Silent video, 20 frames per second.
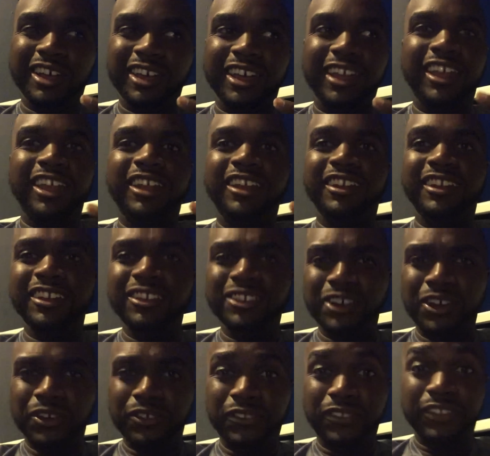And
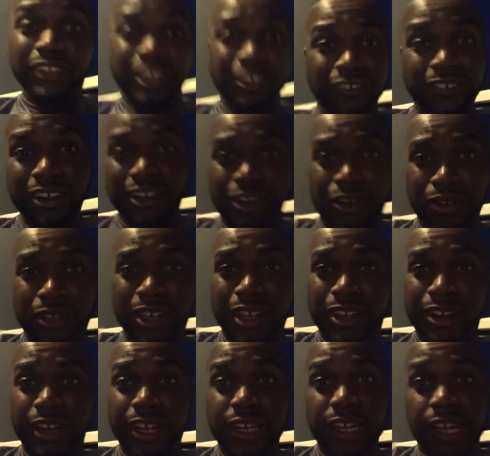they really don't
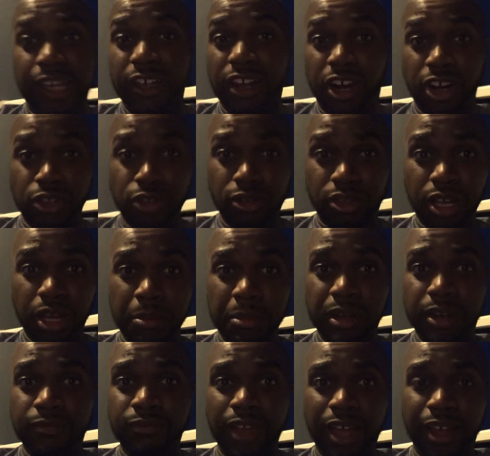care. They like, are you coming?
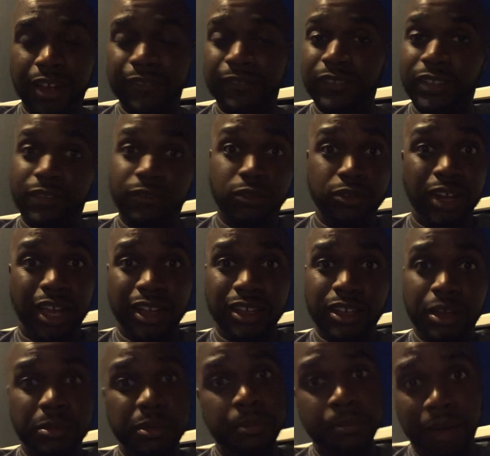If not, if you're not
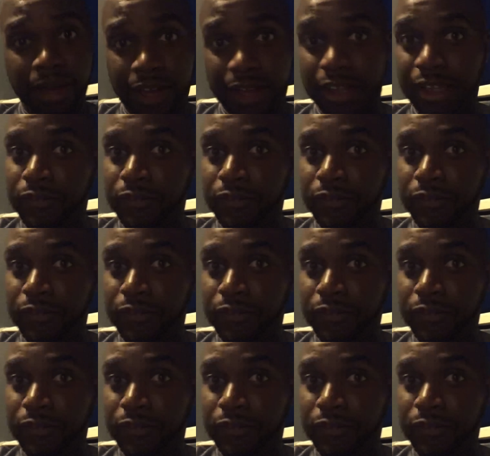coming, bye.